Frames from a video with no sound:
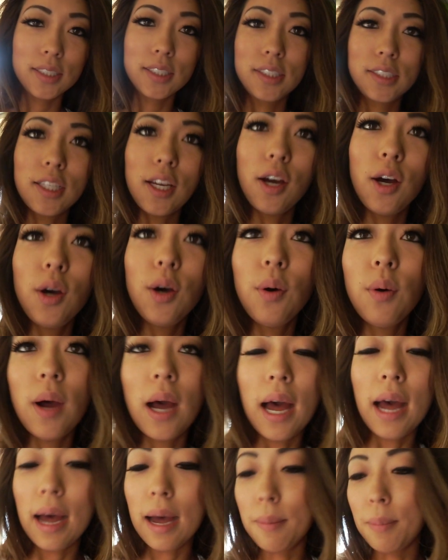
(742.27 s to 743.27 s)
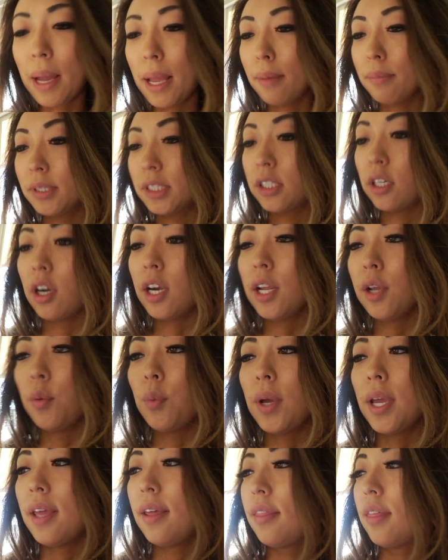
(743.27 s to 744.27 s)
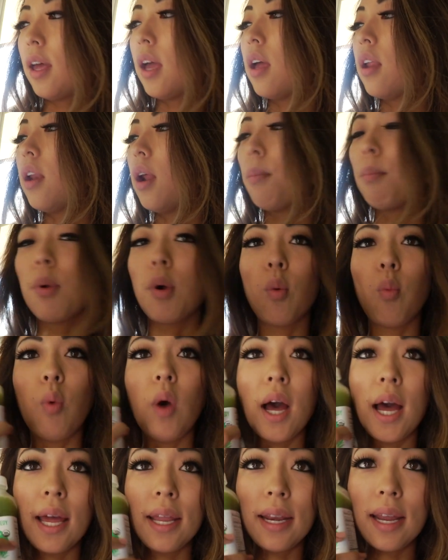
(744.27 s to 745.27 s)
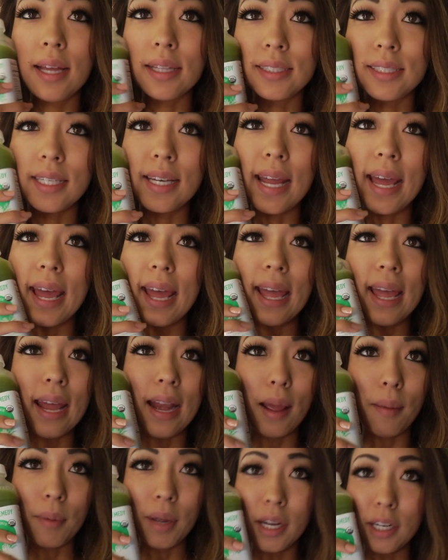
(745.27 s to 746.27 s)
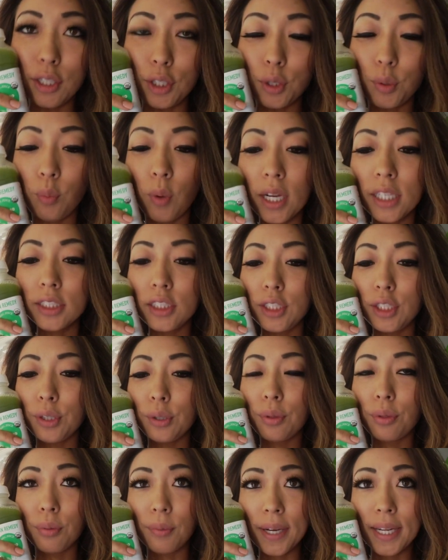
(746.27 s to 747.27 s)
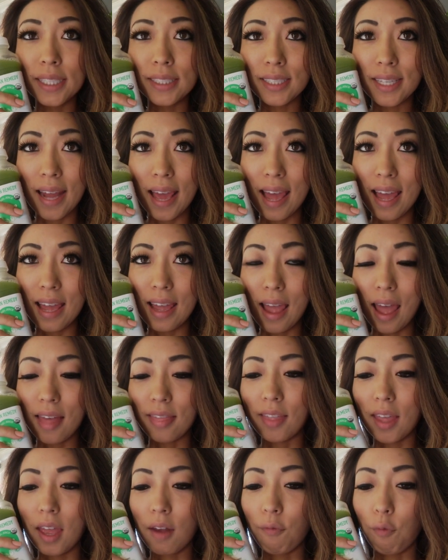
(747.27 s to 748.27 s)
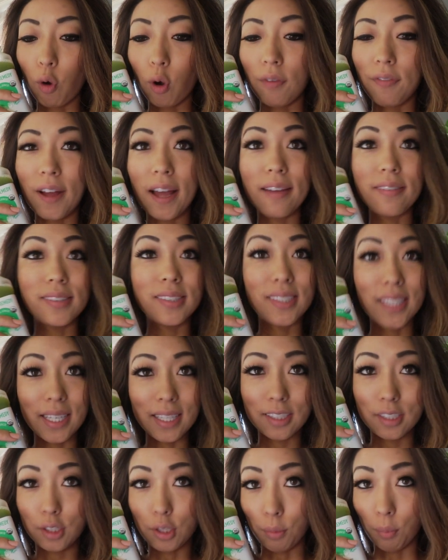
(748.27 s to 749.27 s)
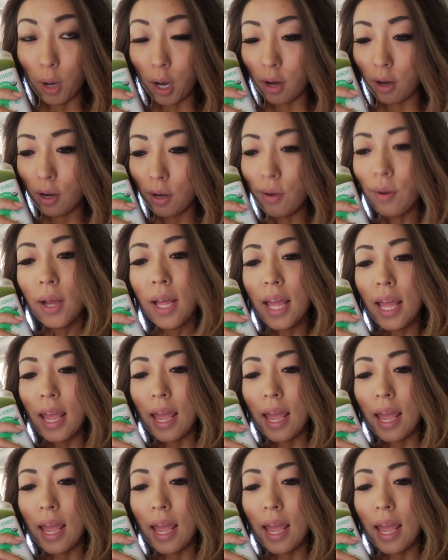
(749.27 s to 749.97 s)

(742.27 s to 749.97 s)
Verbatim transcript: So um, I am starting with number one today, and I'm gonna do one, two, three today, and then four, five, six tomorrow,